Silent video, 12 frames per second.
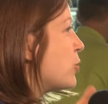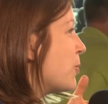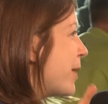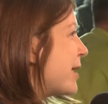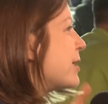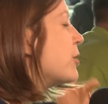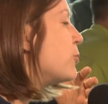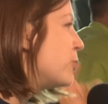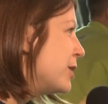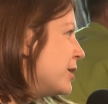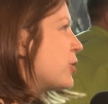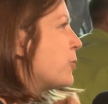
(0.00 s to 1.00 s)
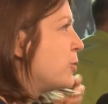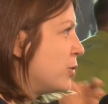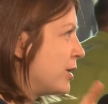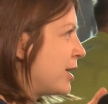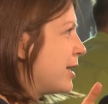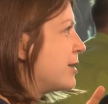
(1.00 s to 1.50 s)
to make them really
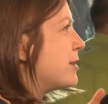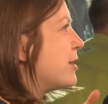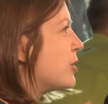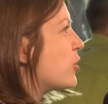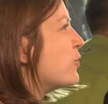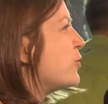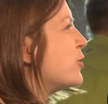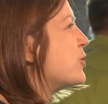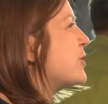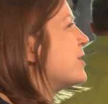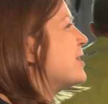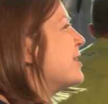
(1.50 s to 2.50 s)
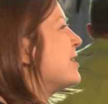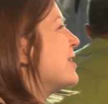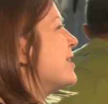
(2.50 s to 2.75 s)
communicate their confusion?